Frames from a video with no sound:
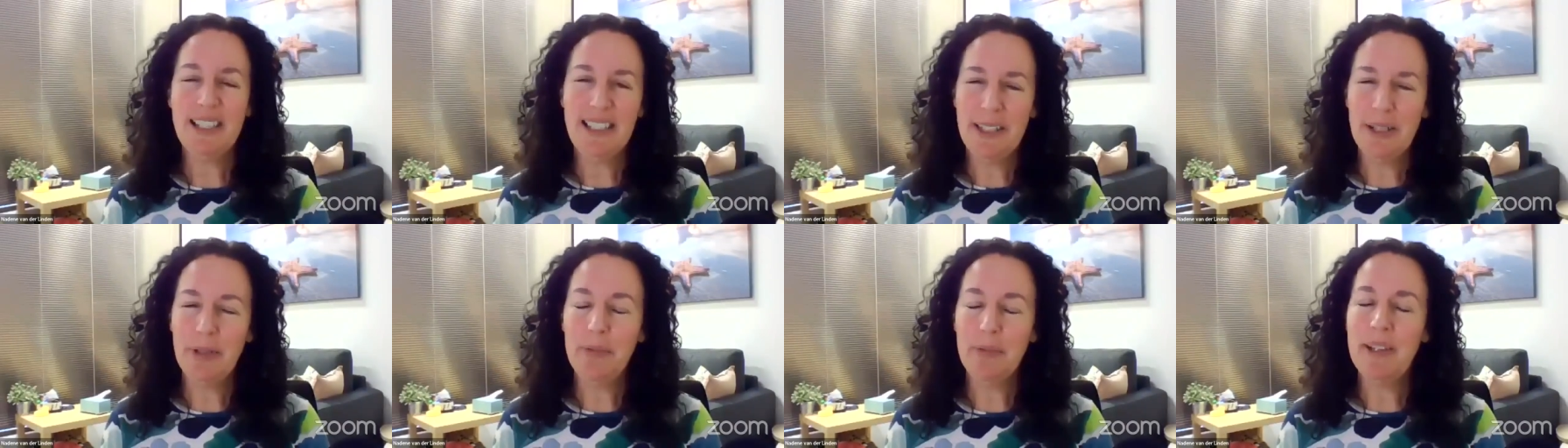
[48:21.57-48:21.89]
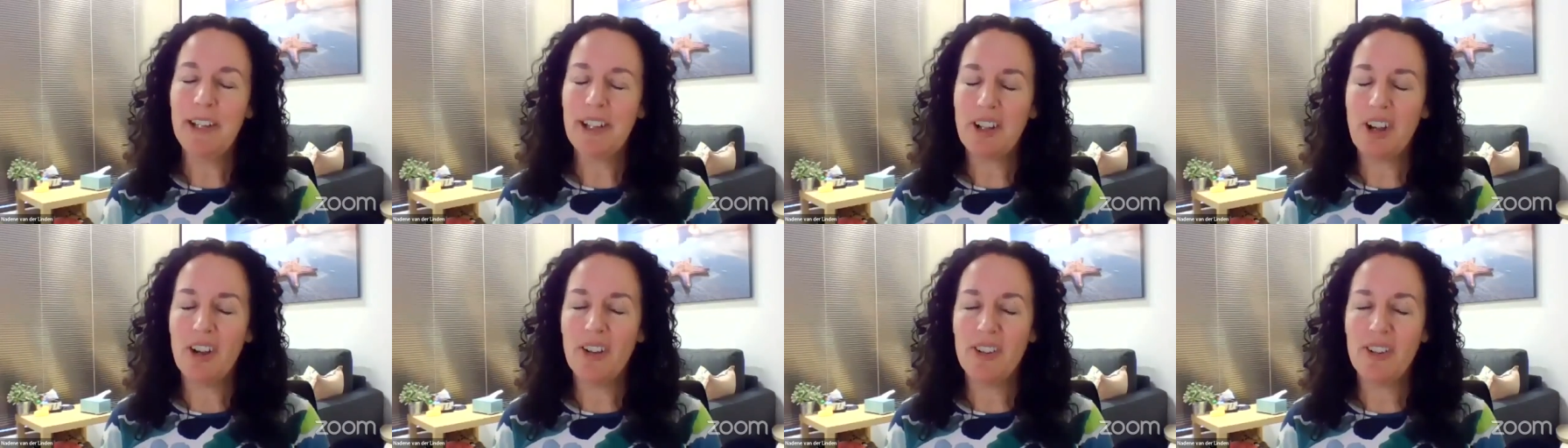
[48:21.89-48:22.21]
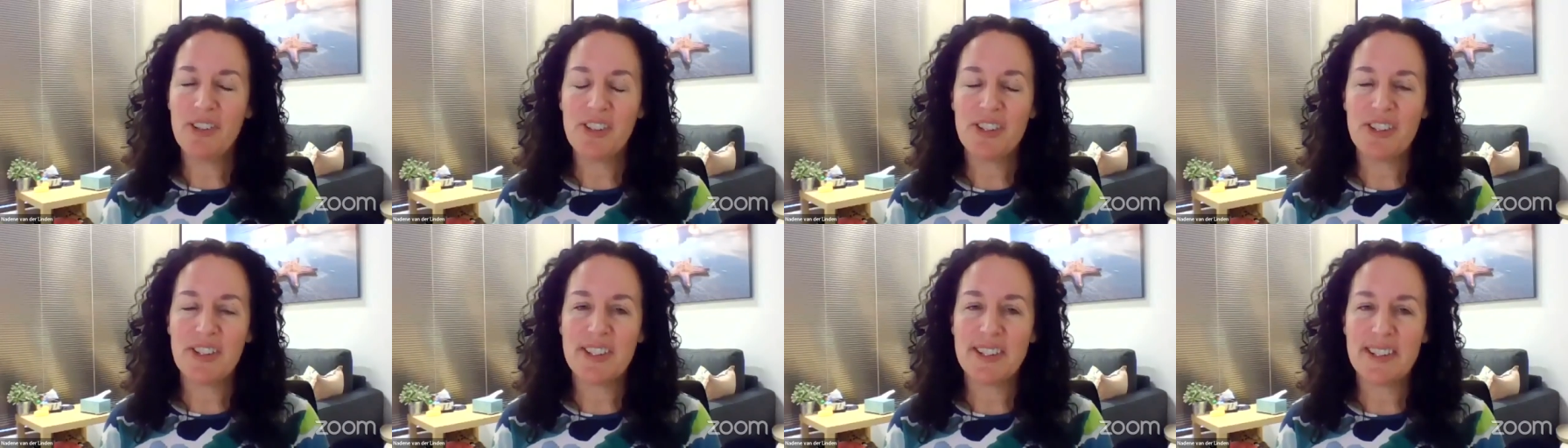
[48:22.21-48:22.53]
a little bit
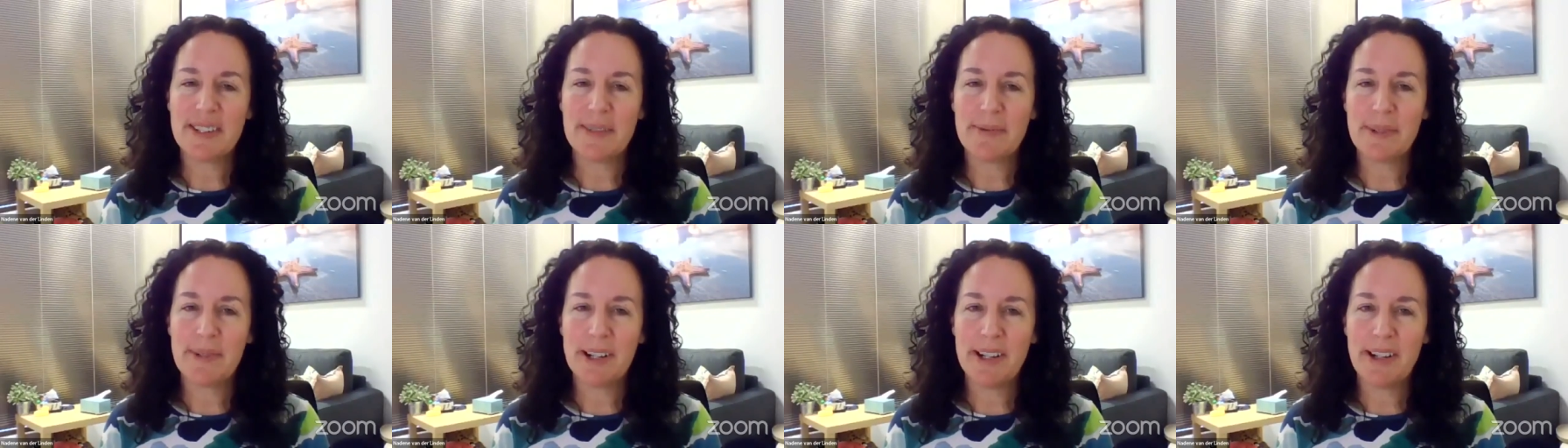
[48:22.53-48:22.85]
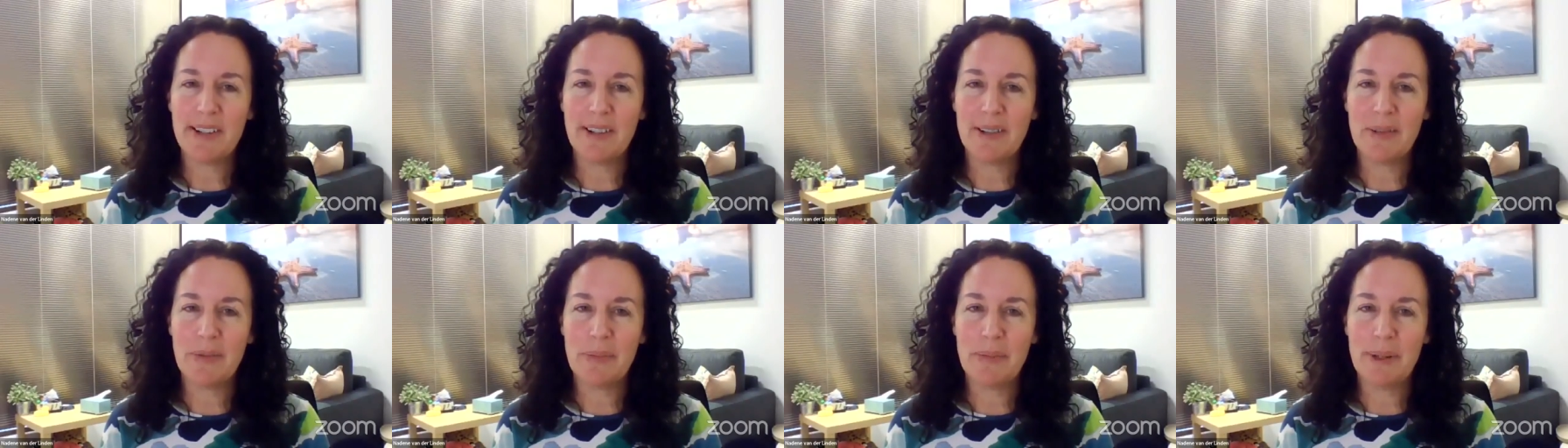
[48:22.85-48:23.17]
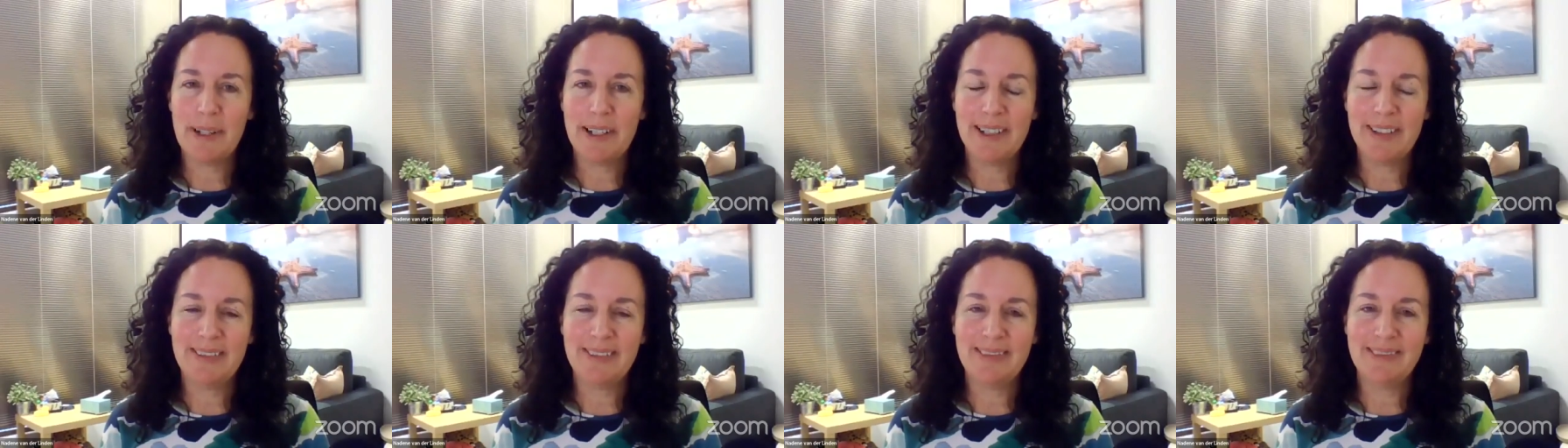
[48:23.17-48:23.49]
conscious as well,
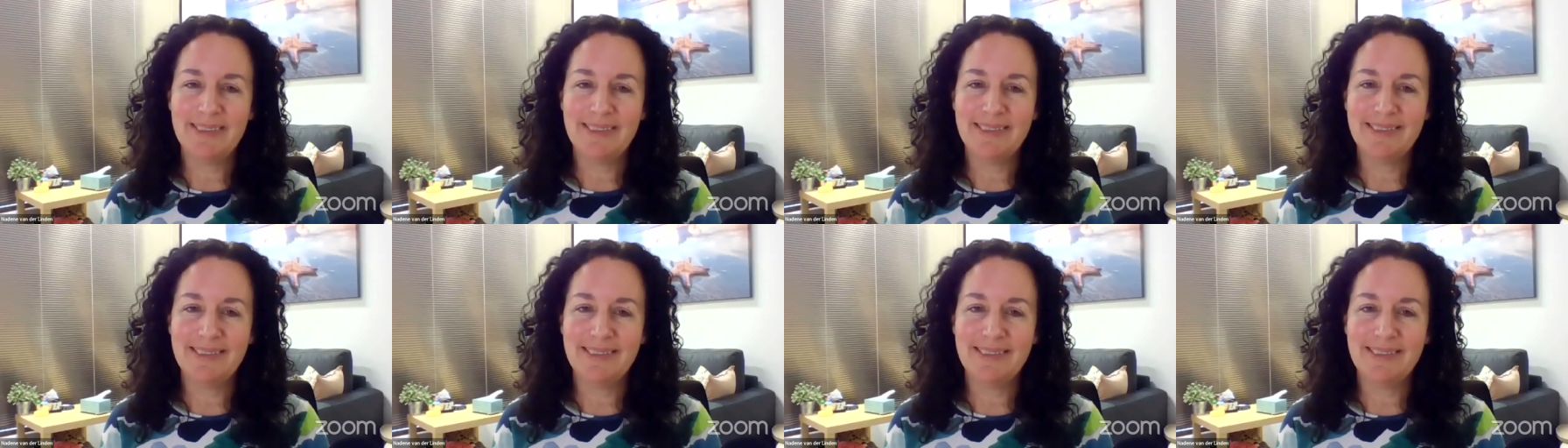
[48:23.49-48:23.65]
but